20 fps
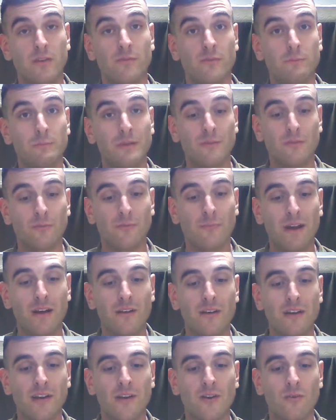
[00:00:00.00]
people
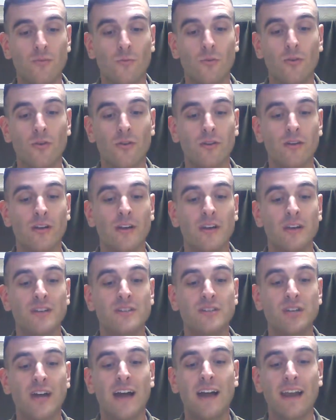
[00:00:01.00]
buried here were
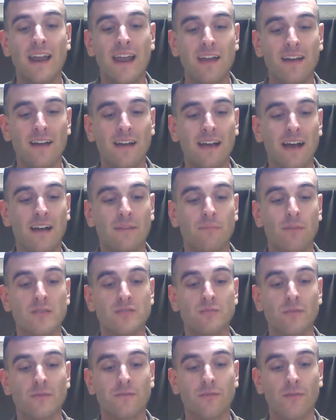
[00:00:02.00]
John Hancock,
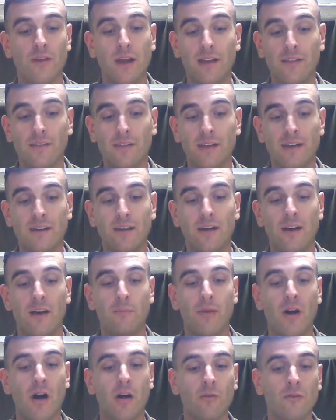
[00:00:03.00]
Benjamin Franklin,
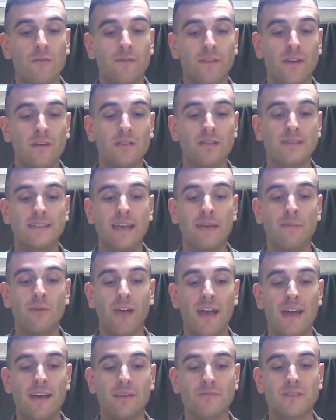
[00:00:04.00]
Paul Revere,
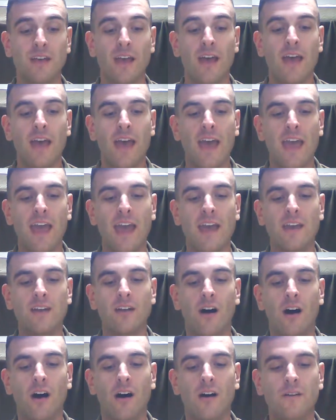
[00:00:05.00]
Samuel Adams, and
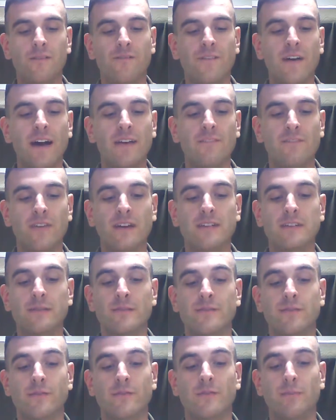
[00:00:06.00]
all 5
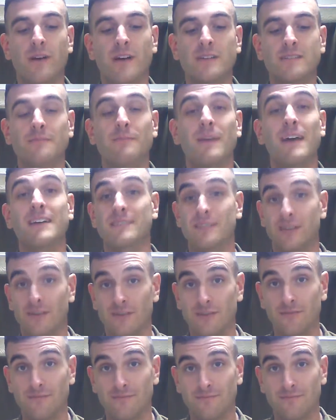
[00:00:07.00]
victims from the Boston Massacre.